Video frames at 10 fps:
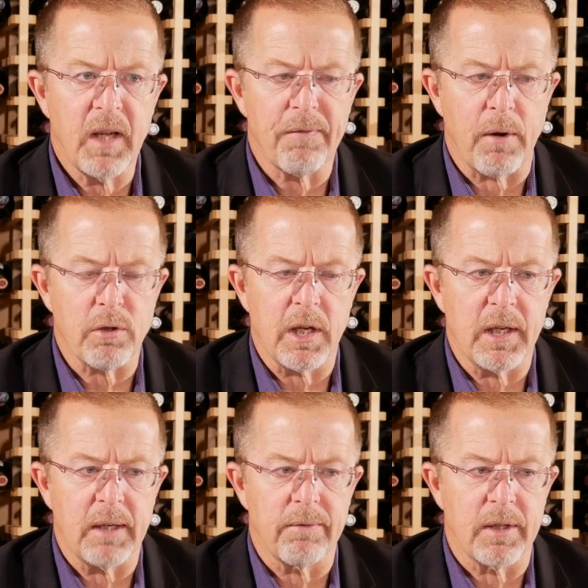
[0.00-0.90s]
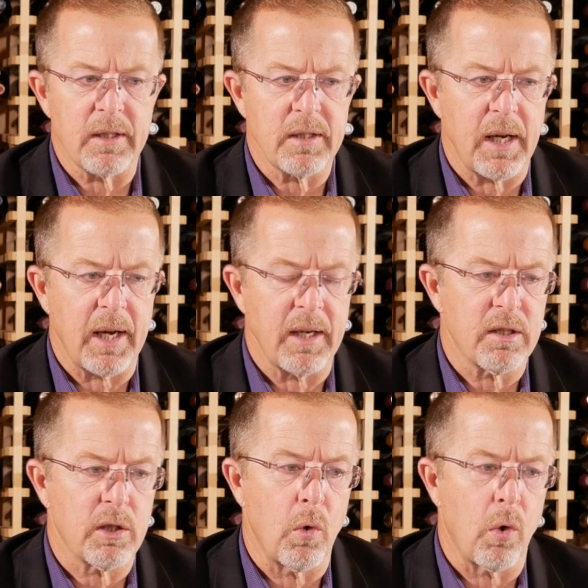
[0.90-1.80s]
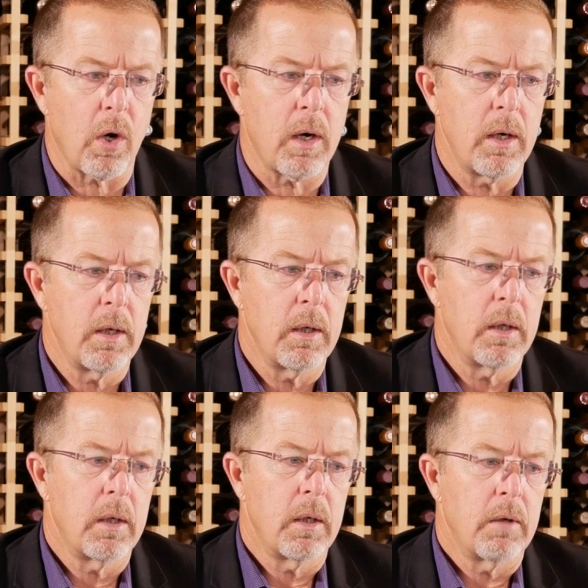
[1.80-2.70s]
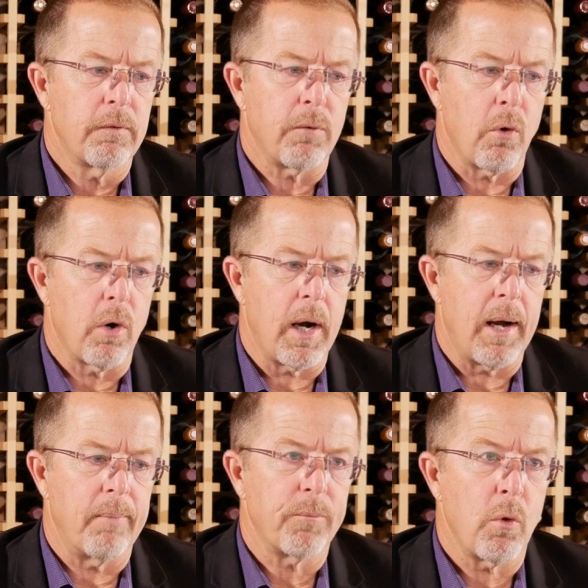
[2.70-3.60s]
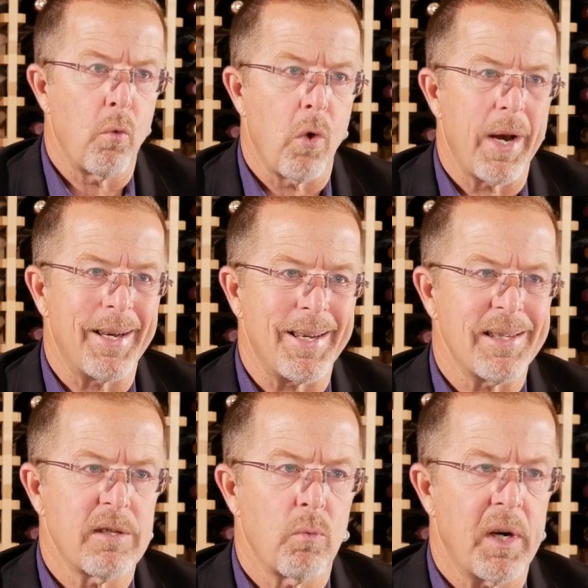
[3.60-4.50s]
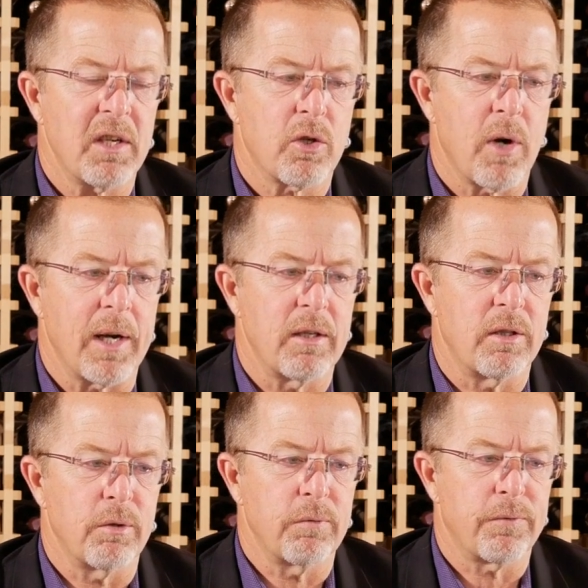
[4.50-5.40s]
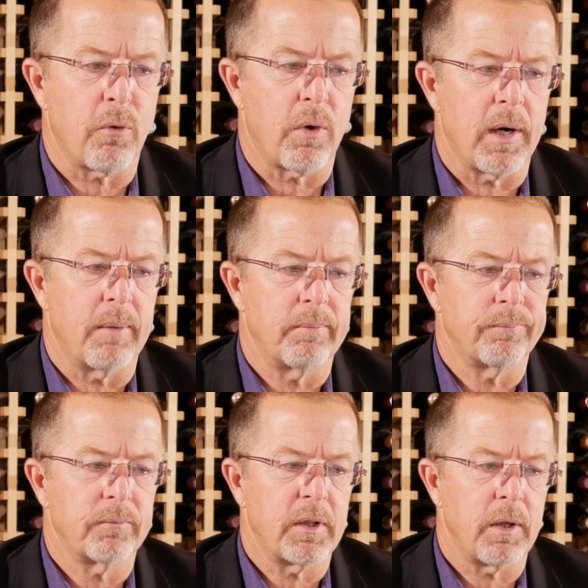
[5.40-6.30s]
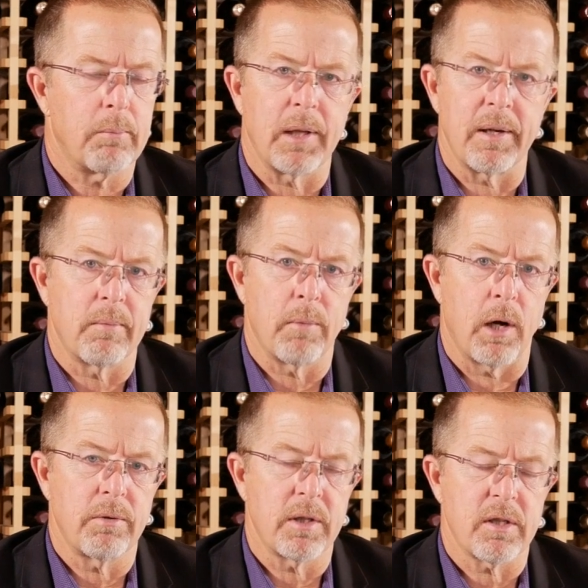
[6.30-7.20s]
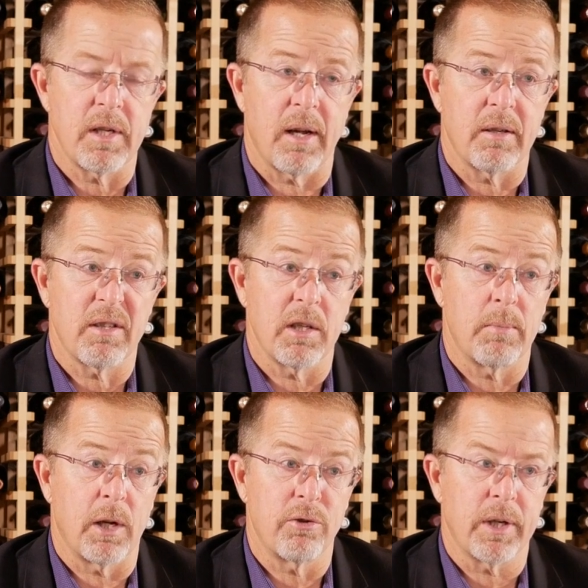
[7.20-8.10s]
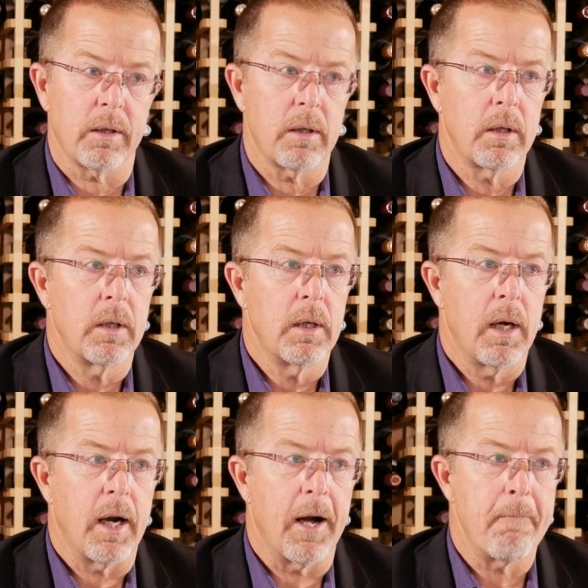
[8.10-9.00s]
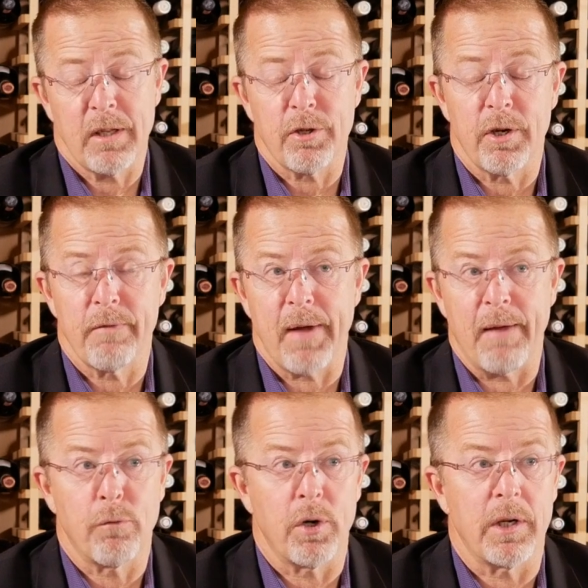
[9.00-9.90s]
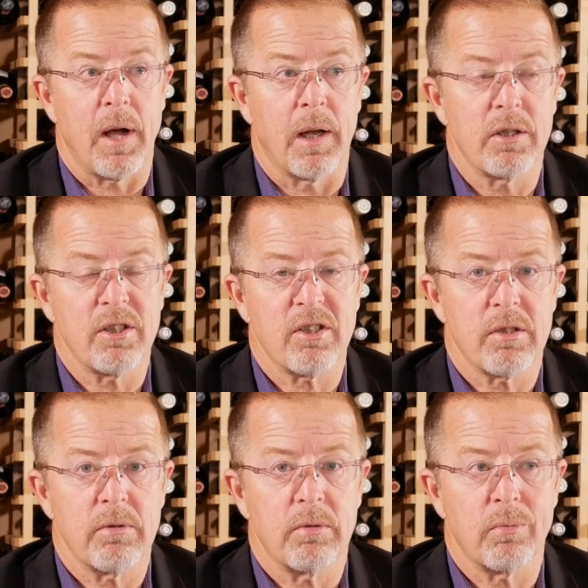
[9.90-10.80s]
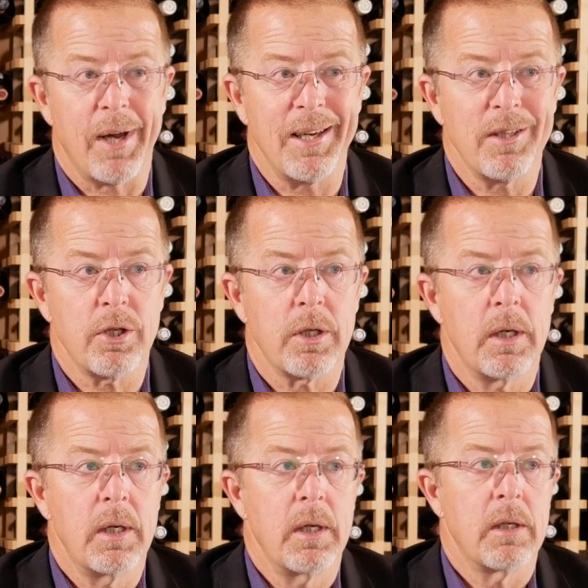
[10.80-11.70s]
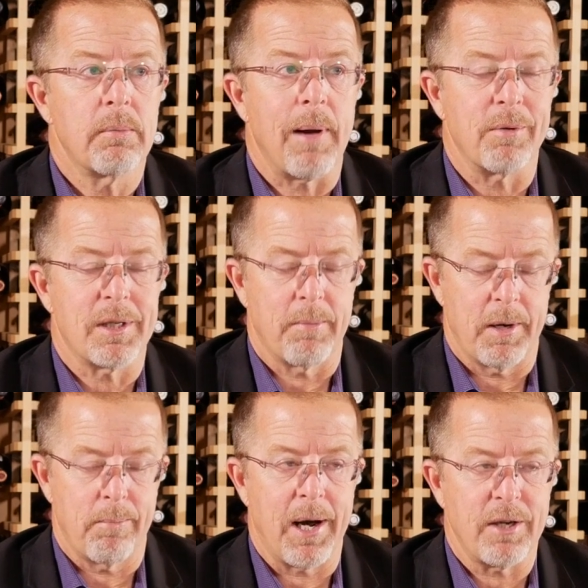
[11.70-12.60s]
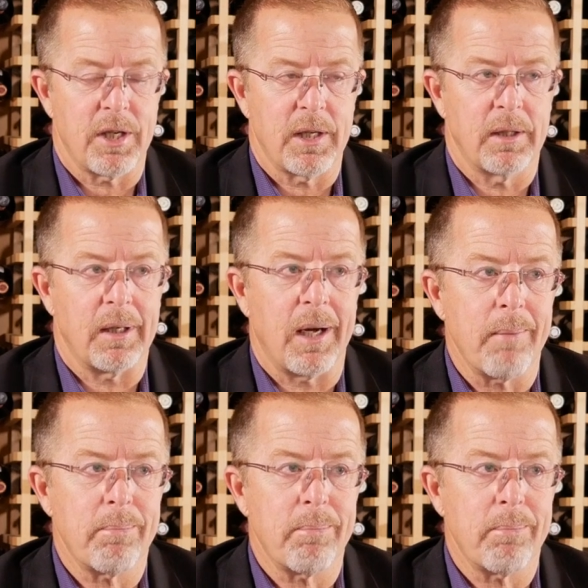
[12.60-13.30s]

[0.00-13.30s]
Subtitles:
If I was going to give this a score for what it is and what it's trying to do for blended malt, this is not a single malt drinker. In the $35, $40 range, probably somebody branching